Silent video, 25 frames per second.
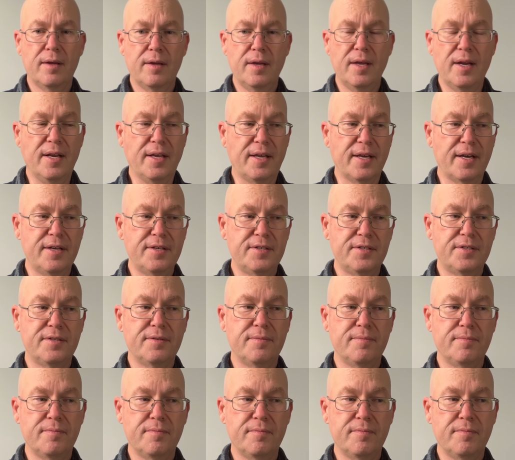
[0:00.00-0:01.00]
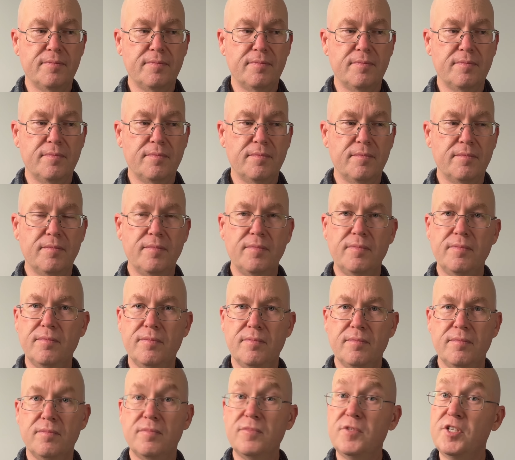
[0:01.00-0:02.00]
In any case,
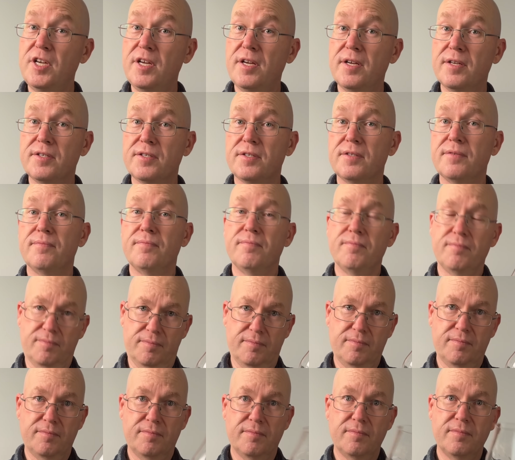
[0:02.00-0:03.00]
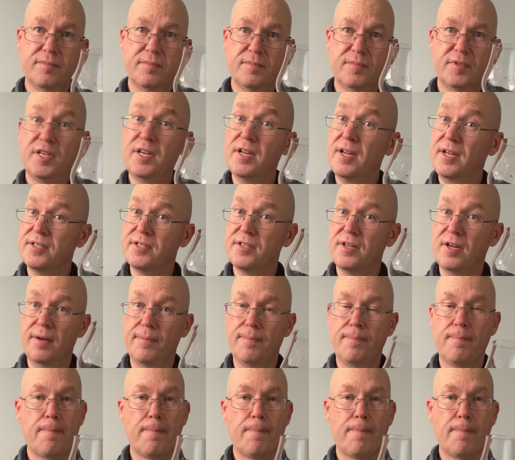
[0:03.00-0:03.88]
cheers. See you next time.